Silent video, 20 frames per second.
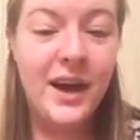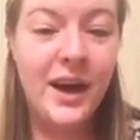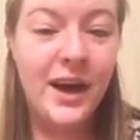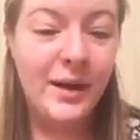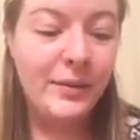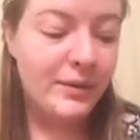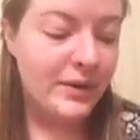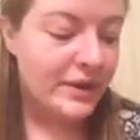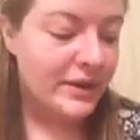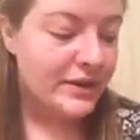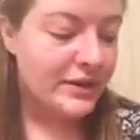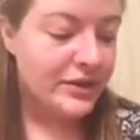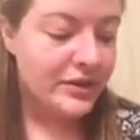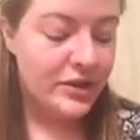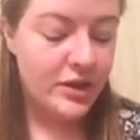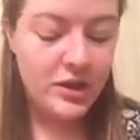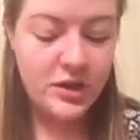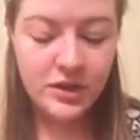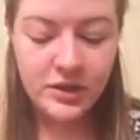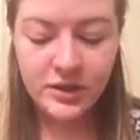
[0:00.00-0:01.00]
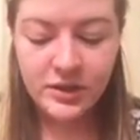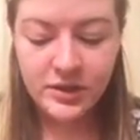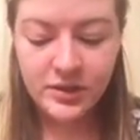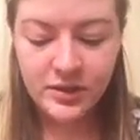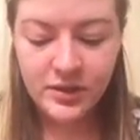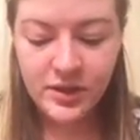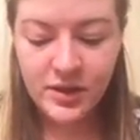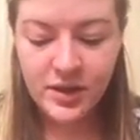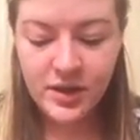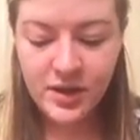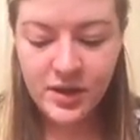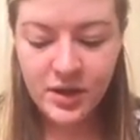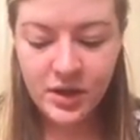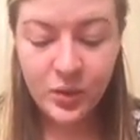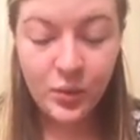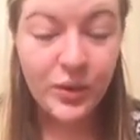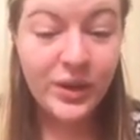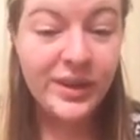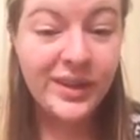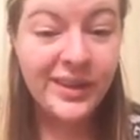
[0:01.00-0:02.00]
I'm going to start
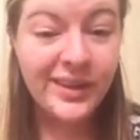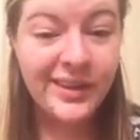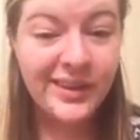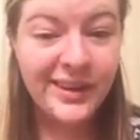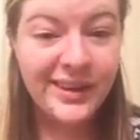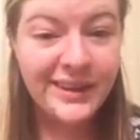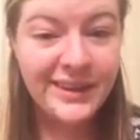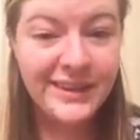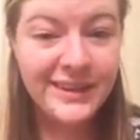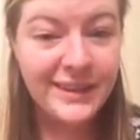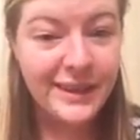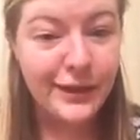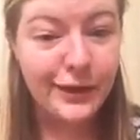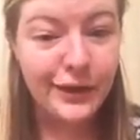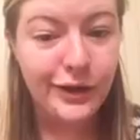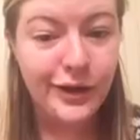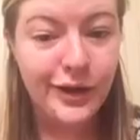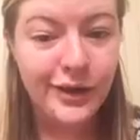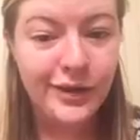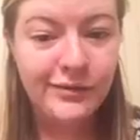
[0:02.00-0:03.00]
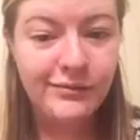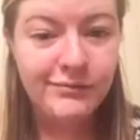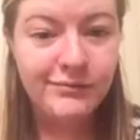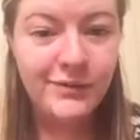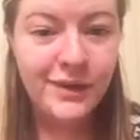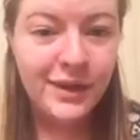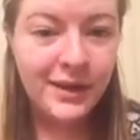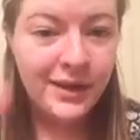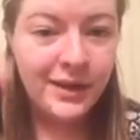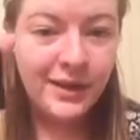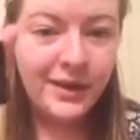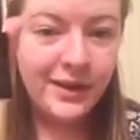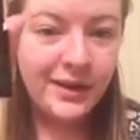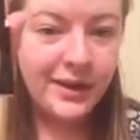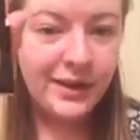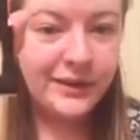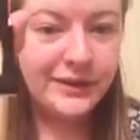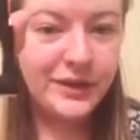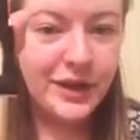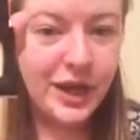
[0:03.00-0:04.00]
with concealer.
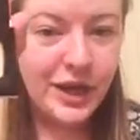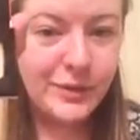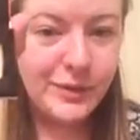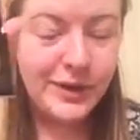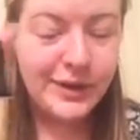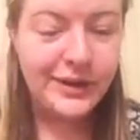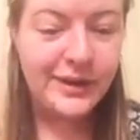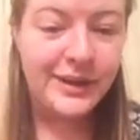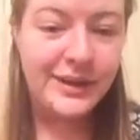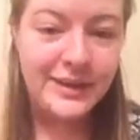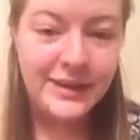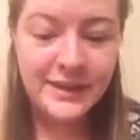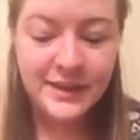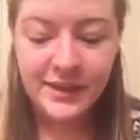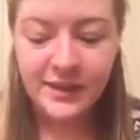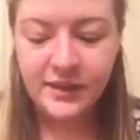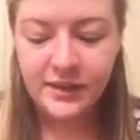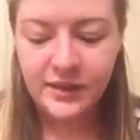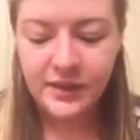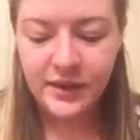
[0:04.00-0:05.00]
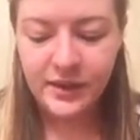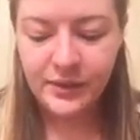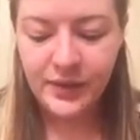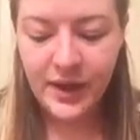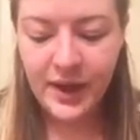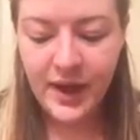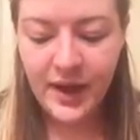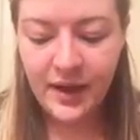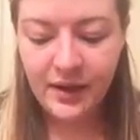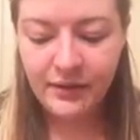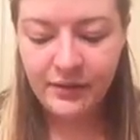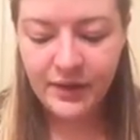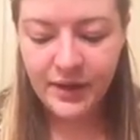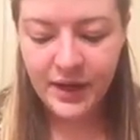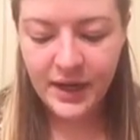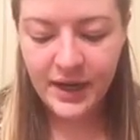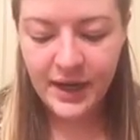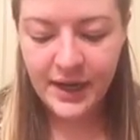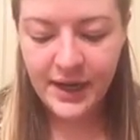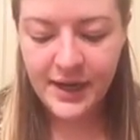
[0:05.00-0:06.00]
I've talked about the concealer that we have.
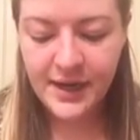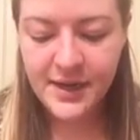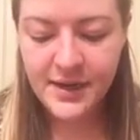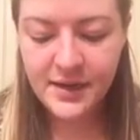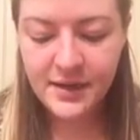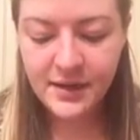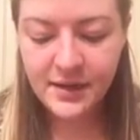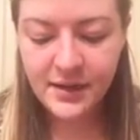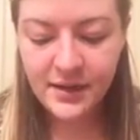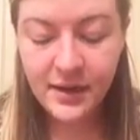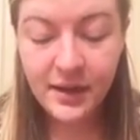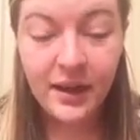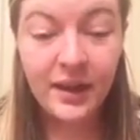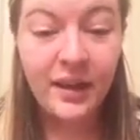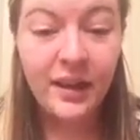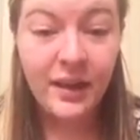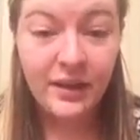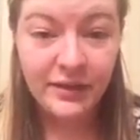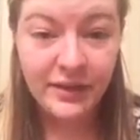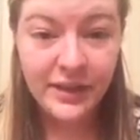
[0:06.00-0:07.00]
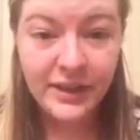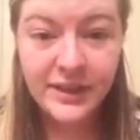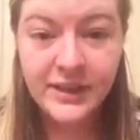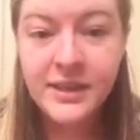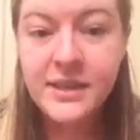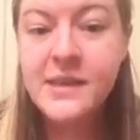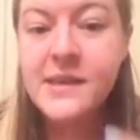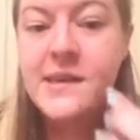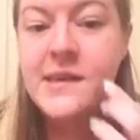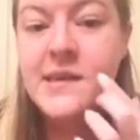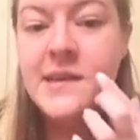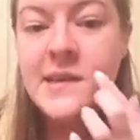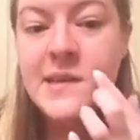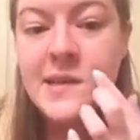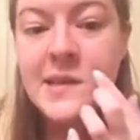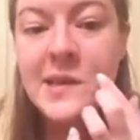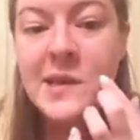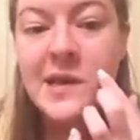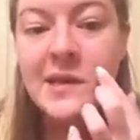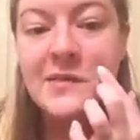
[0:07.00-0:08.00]
I love it.
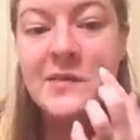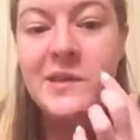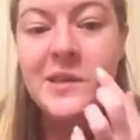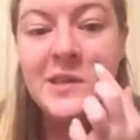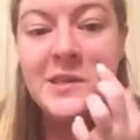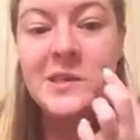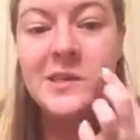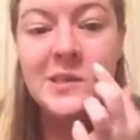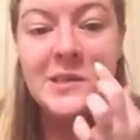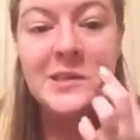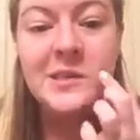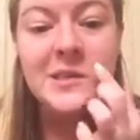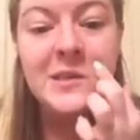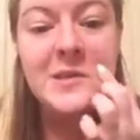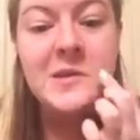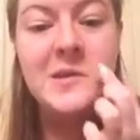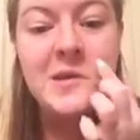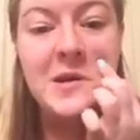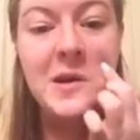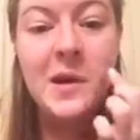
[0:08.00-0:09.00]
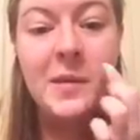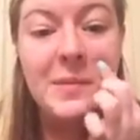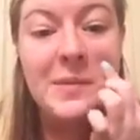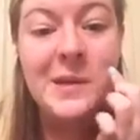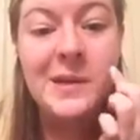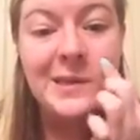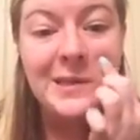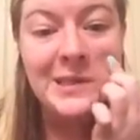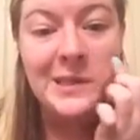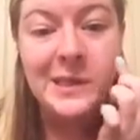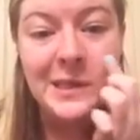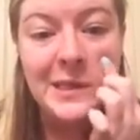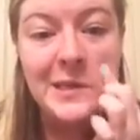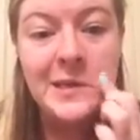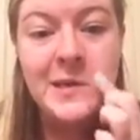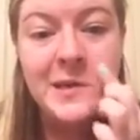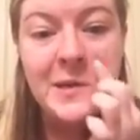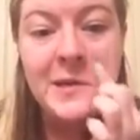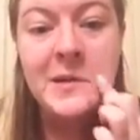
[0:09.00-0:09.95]
The coverage is amazing.